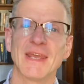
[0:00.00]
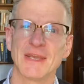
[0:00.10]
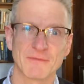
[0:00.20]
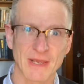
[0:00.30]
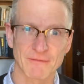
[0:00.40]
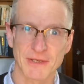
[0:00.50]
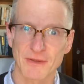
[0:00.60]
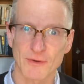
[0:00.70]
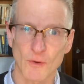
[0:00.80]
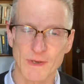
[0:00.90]
If you have any
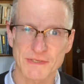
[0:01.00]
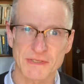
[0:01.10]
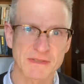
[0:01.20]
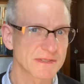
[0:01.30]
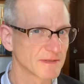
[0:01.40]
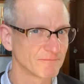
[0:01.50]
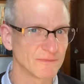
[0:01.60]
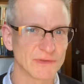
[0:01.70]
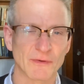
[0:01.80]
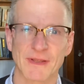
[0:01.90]
other questions,
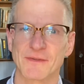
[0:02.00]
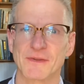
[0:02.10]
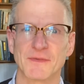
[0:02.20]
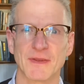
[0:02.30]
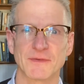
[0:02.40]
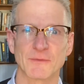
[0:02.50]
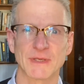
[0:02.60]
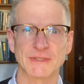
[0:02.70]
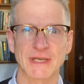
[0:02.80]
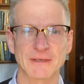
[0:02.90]
don't hesitate to
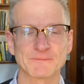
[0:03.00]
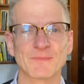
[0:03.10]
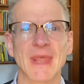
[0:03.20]
reach out.